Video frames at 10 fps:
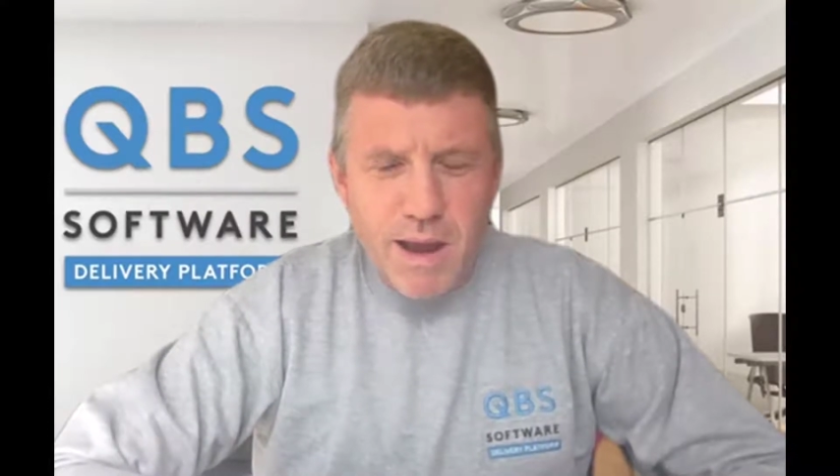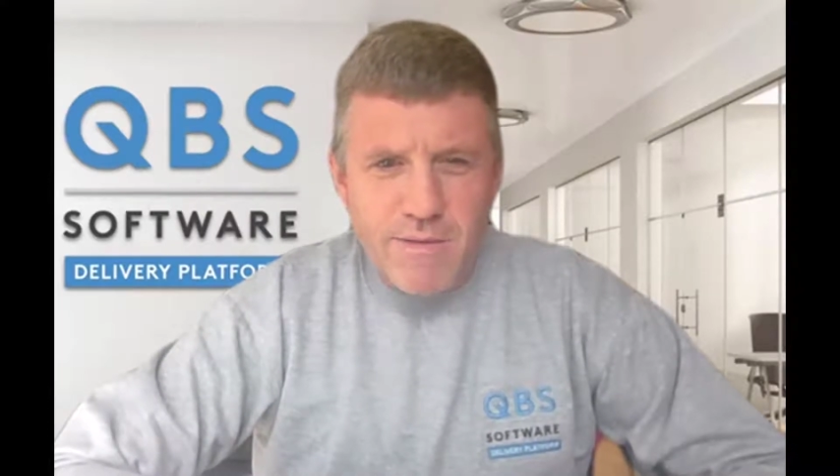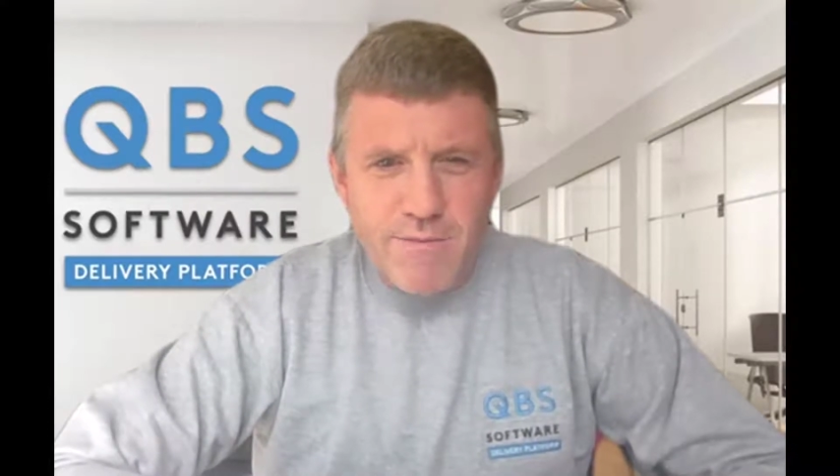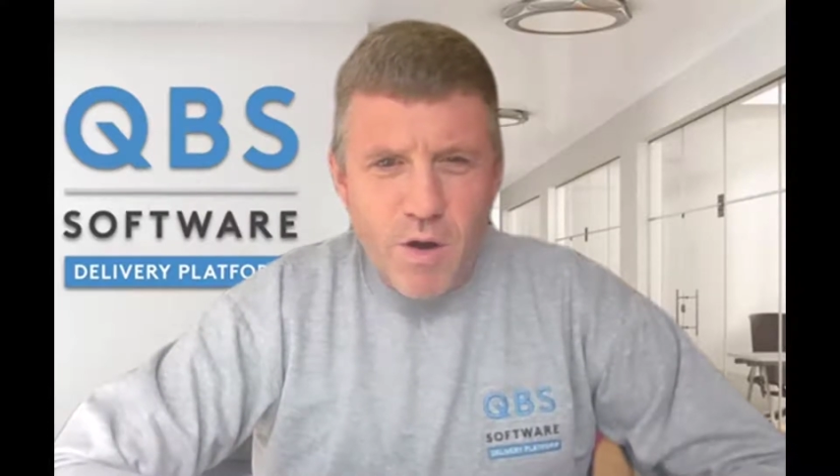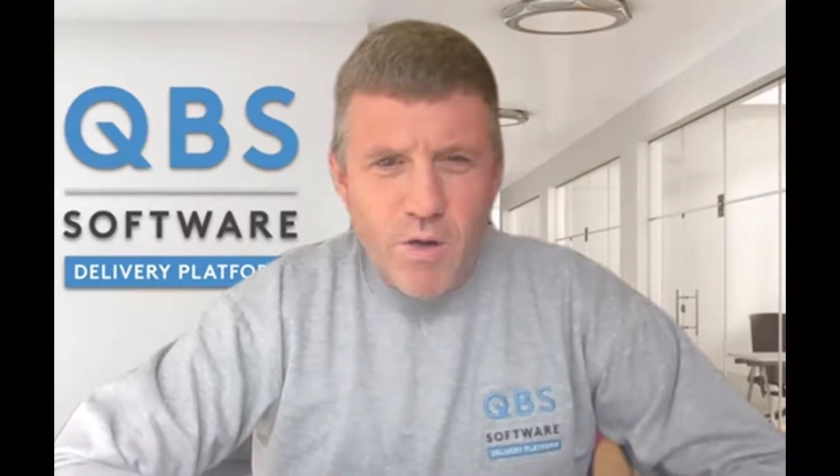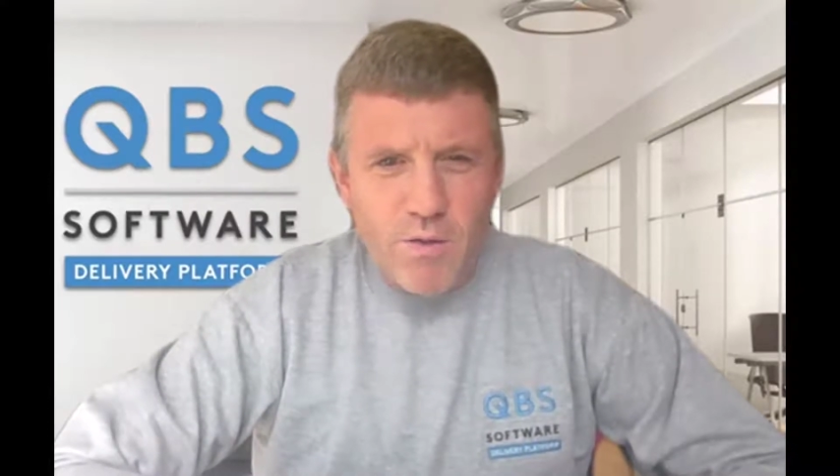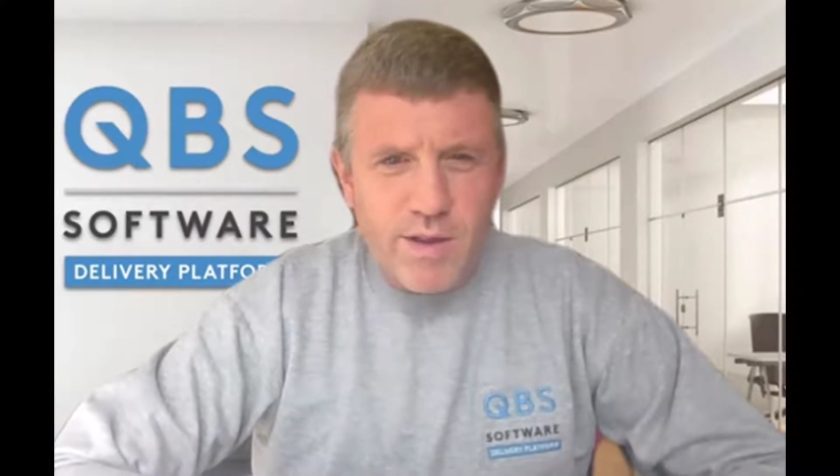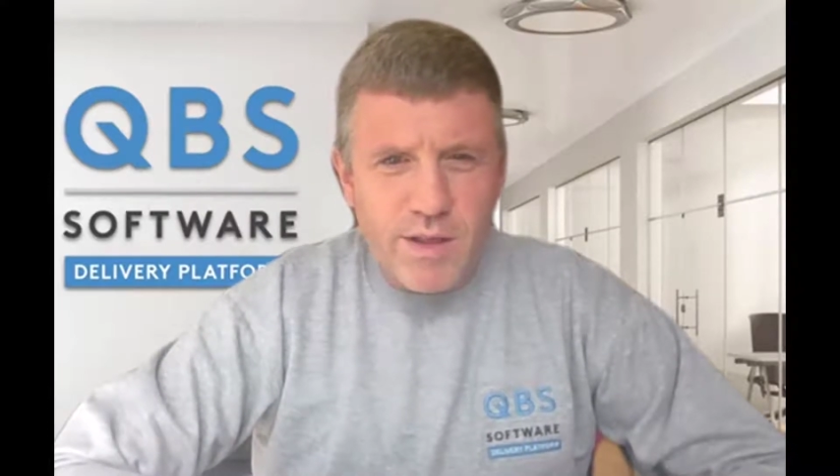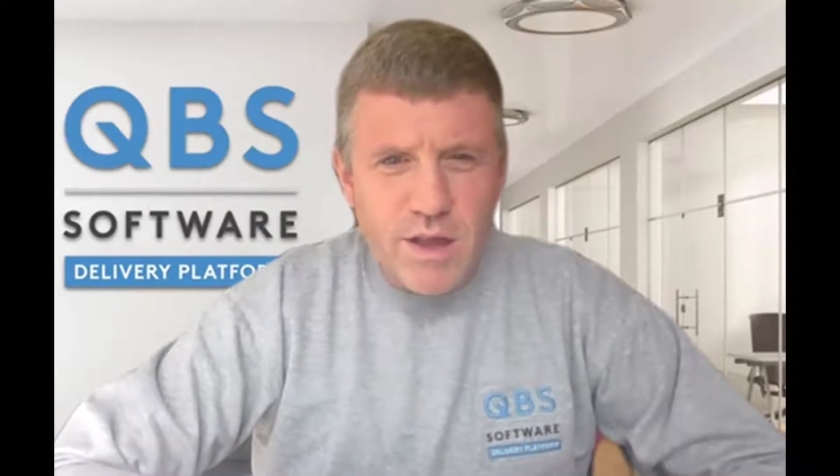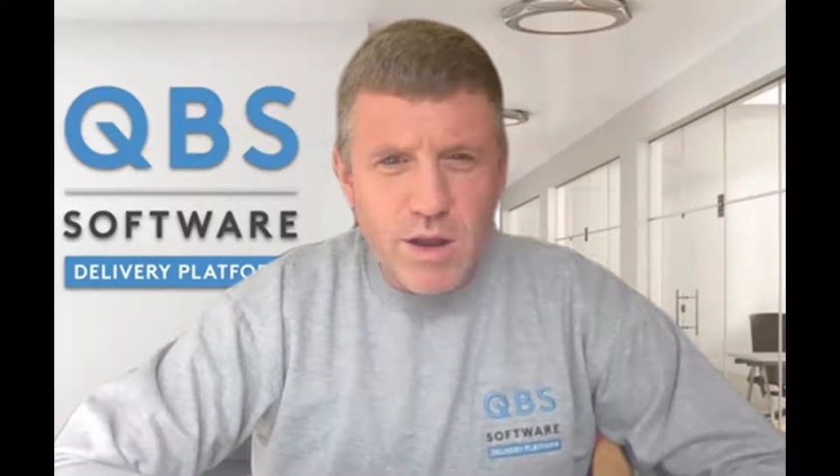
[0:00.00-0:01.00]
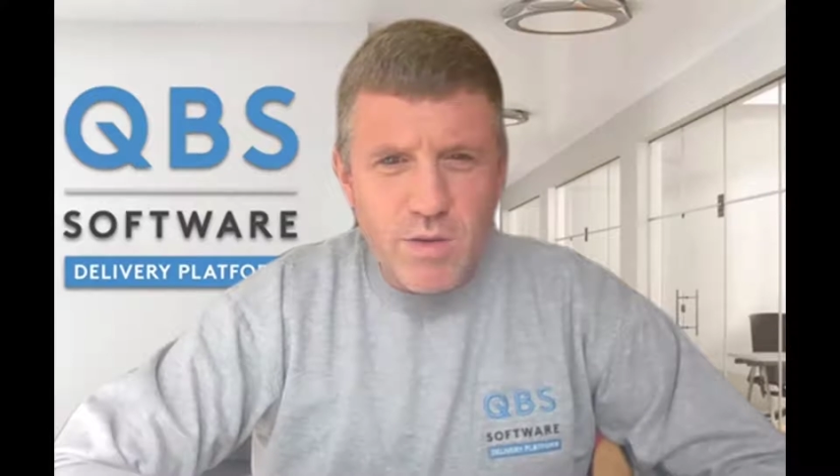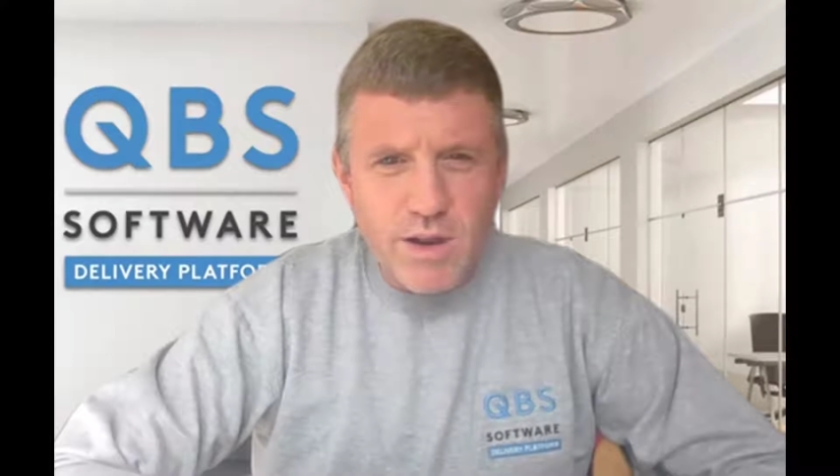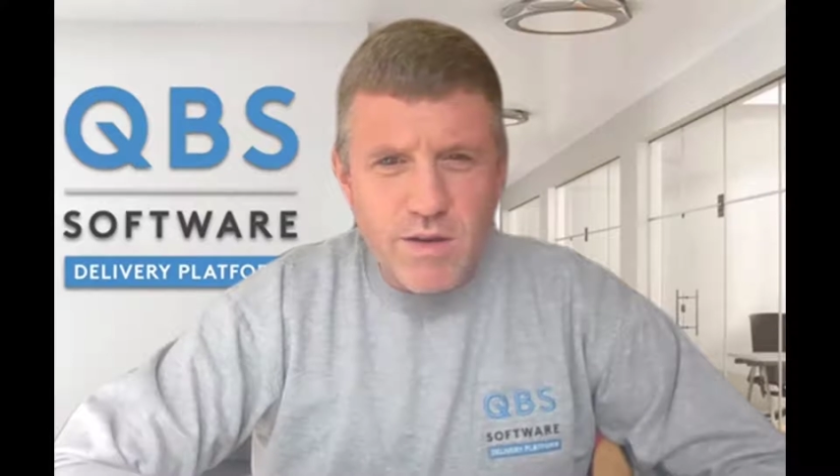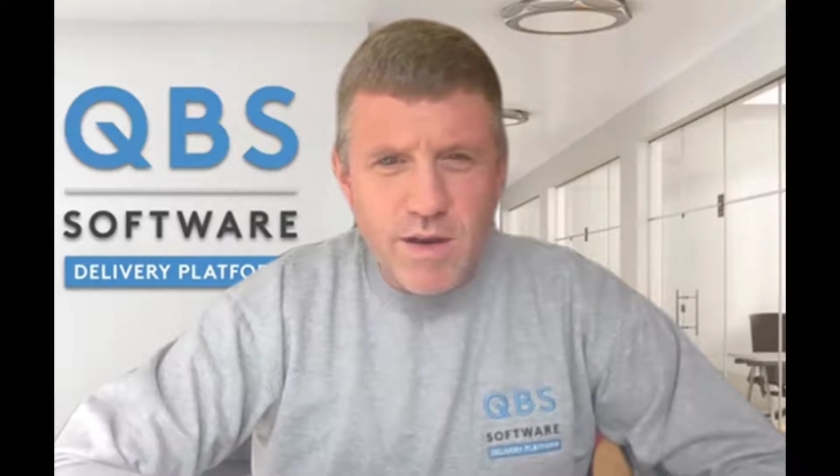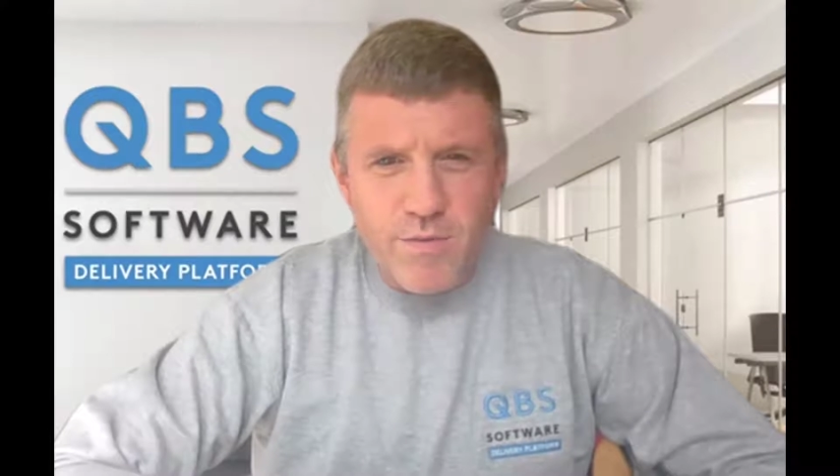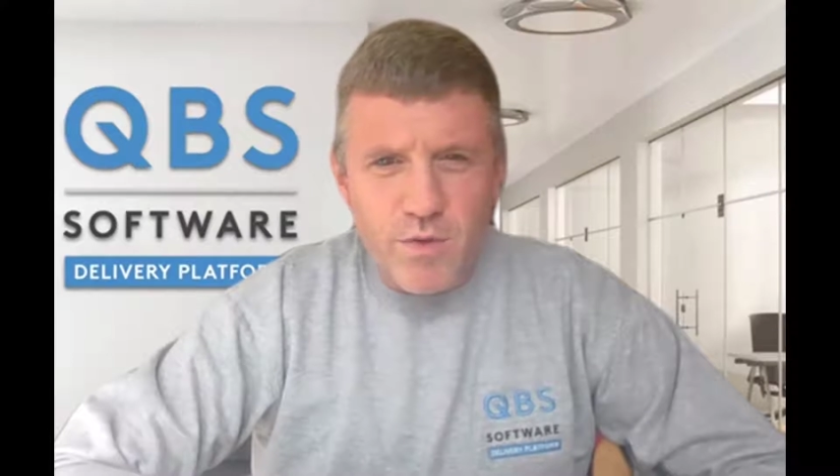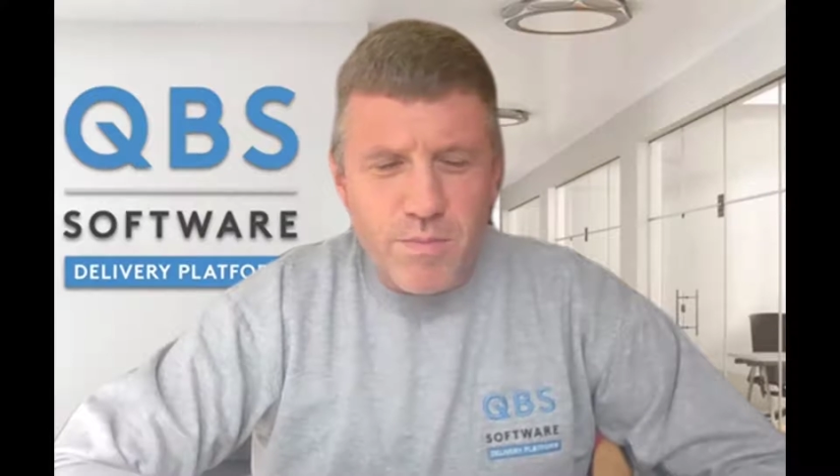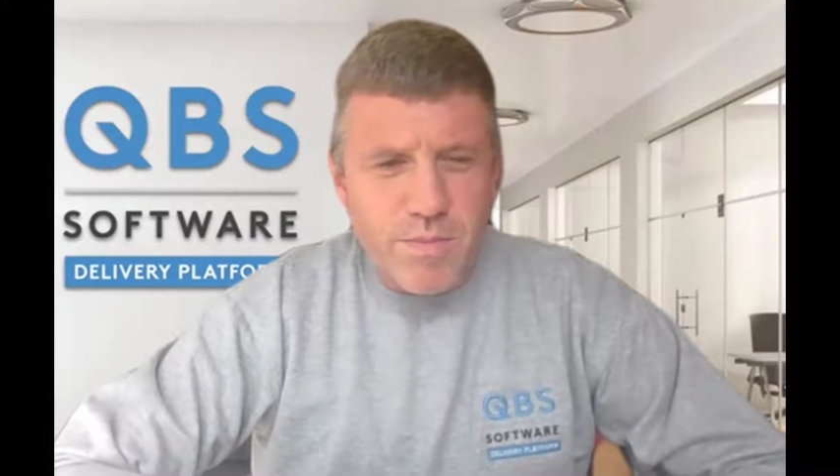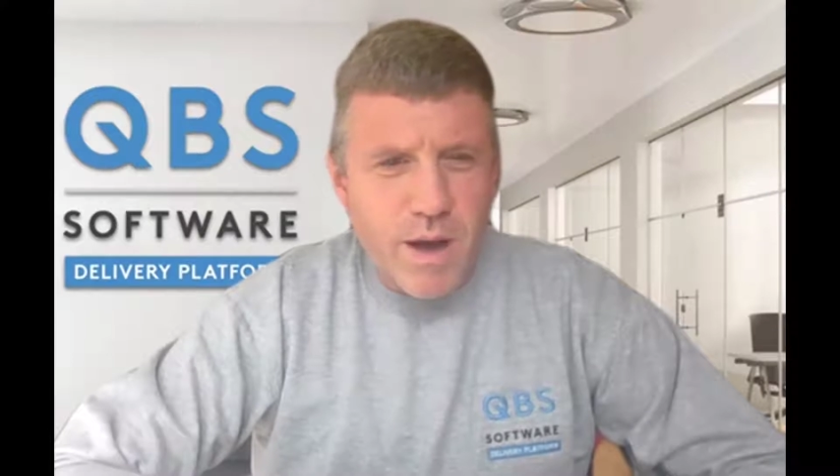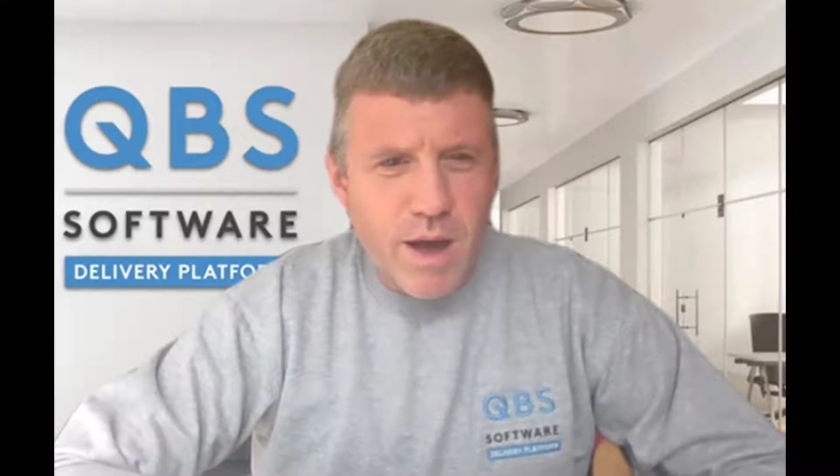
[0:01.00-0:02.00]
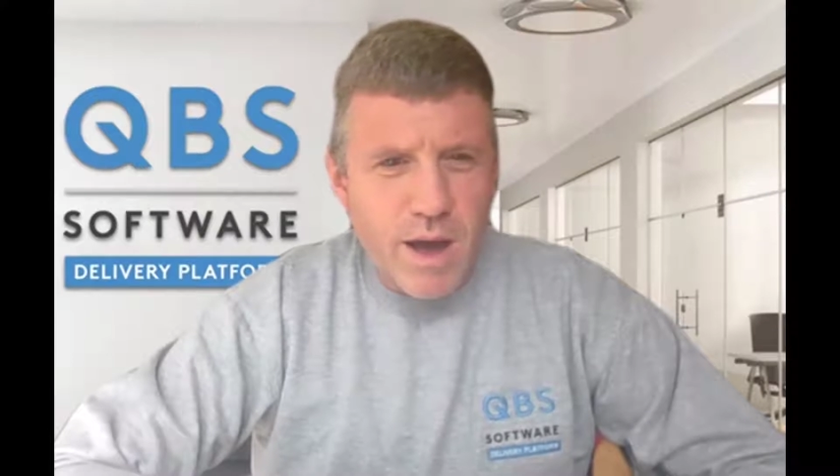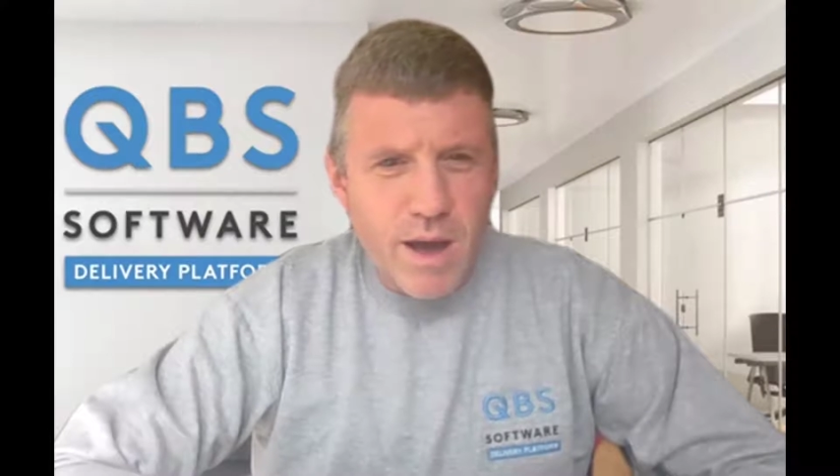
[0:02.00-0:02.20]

involved in the SolarWinds Transform